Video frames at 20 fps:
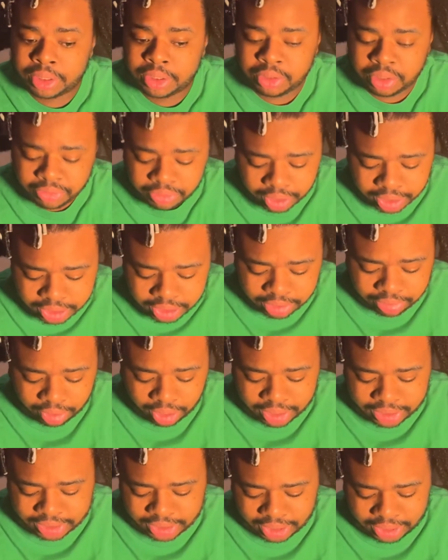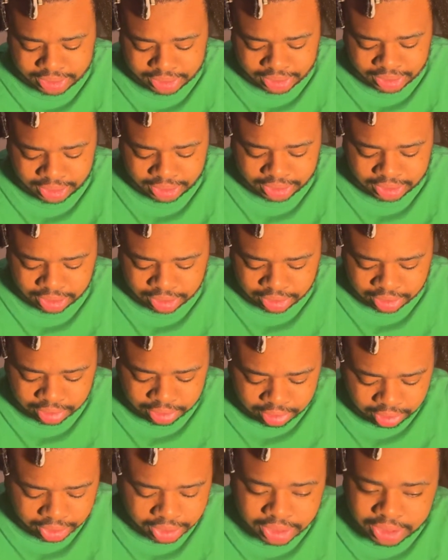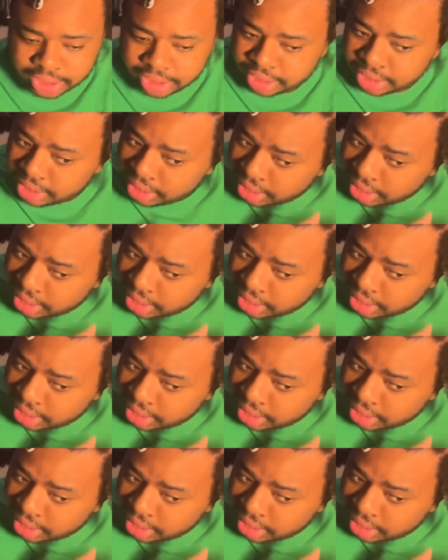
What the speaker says: doing flexi rod sets. It gets a little crazy.